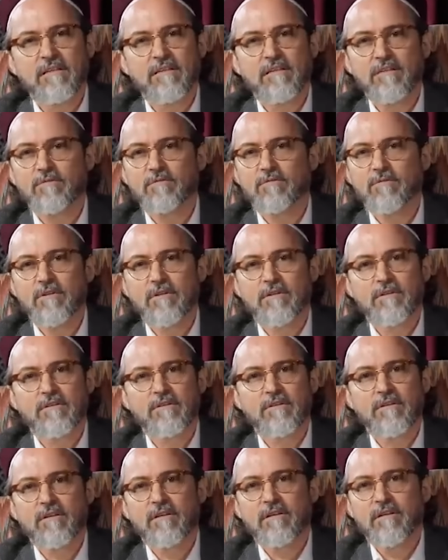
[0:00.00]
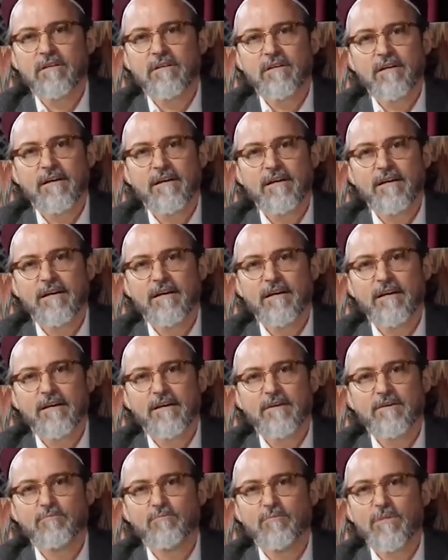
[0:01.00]
different
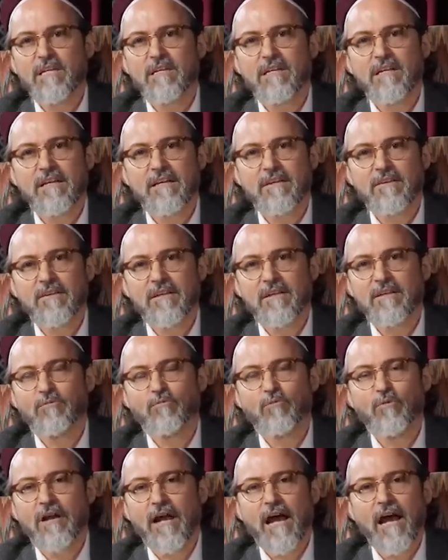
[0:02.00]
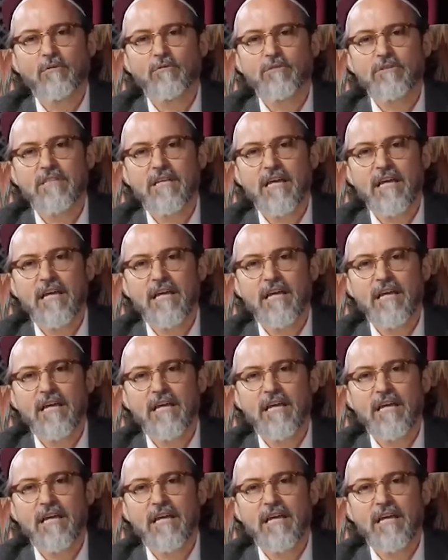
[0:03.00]
meaning than what I was